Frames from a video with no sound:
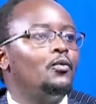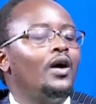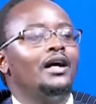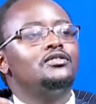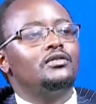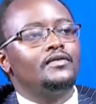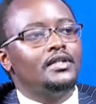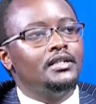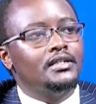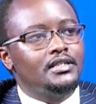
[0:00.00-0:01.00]
wards of
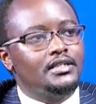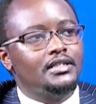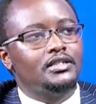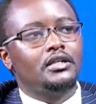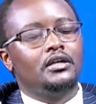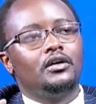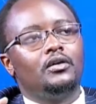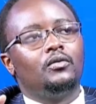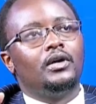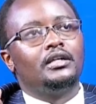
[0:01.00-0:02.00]
the state,
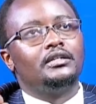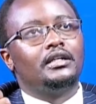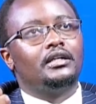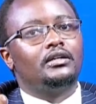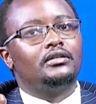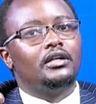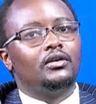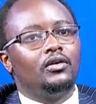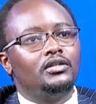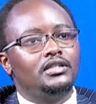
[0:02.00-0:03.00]
where the
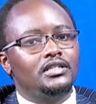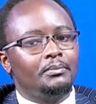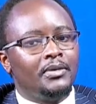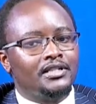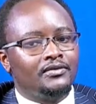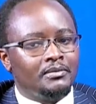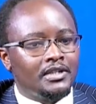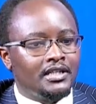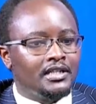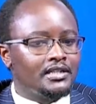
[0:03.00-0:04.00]
court is a pater
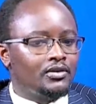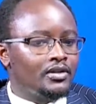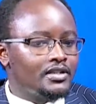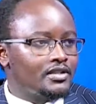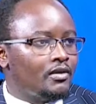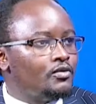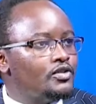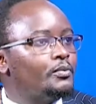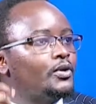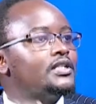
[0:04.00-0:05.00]
familias, the court is the one
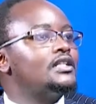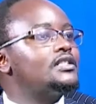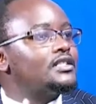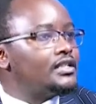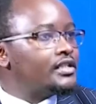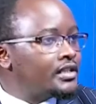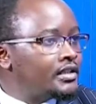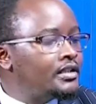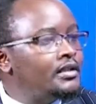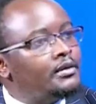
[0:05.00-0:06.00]
which protects
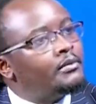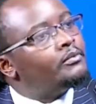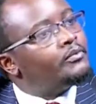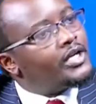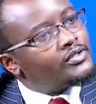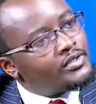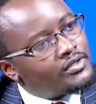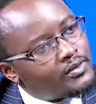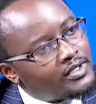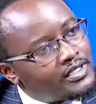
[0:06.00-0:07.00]
children,
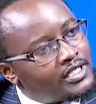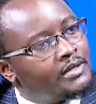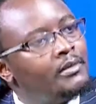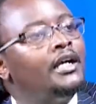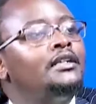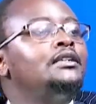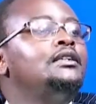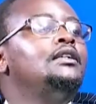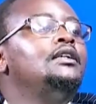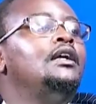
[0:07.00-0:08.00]
persons with insane mind,
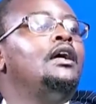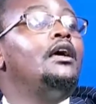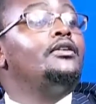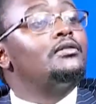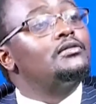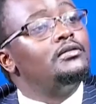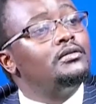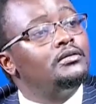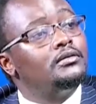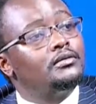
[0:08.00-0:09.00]
and
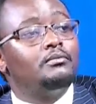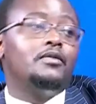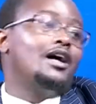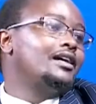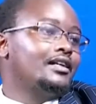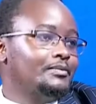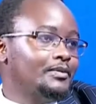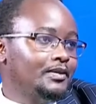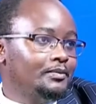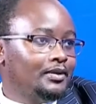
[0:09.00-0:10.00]
also
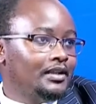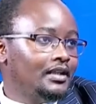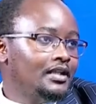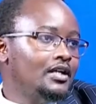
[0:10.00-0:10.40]
bankrupt people.